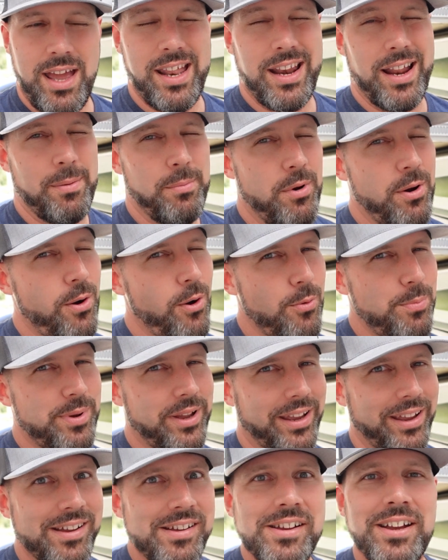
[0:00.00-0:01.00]
and I'm
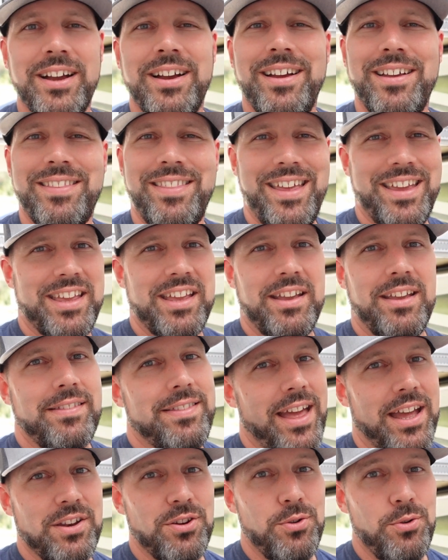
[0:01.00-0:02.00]
hoping they can get
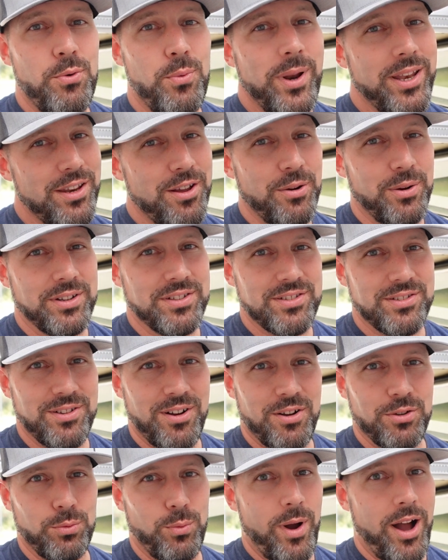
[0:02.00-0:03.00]
that new window
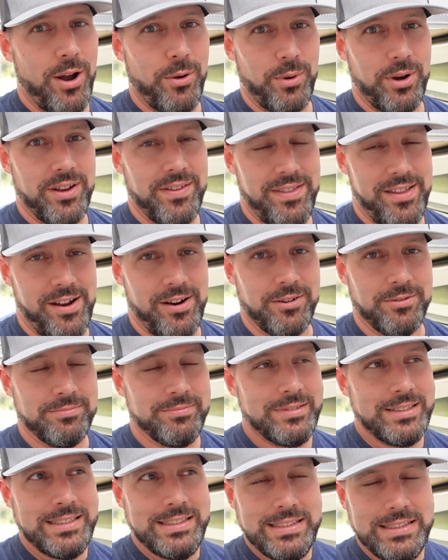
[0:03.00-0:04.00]
installed while we're in there.
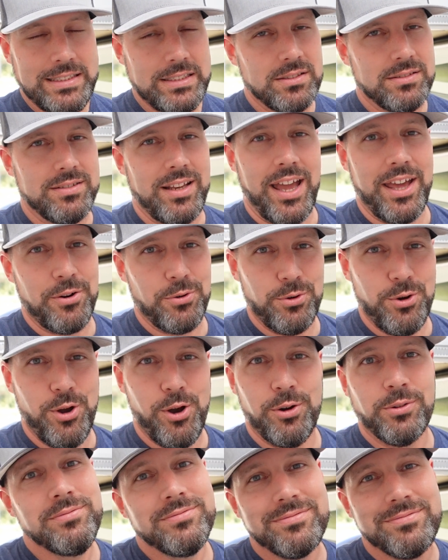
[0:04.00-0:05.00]
I don't
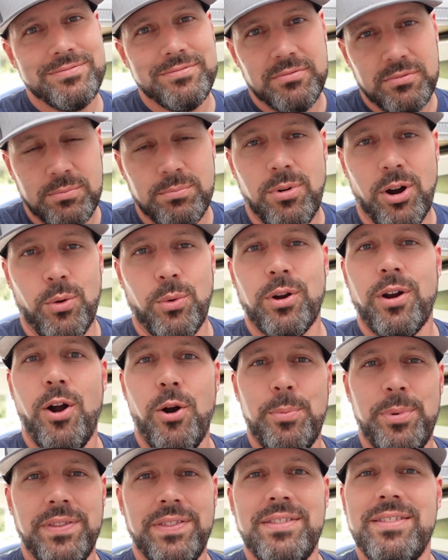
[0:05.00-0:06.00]
know, but we're
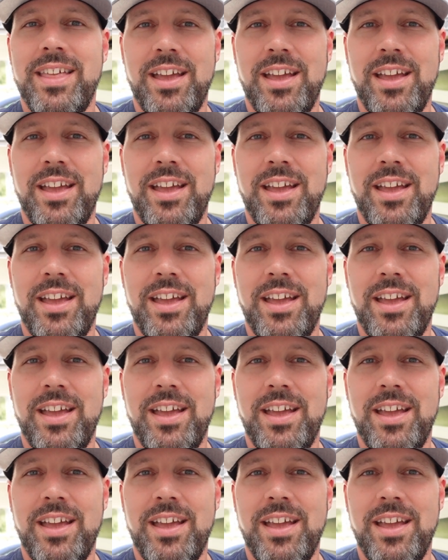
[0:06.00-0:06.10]
hoping.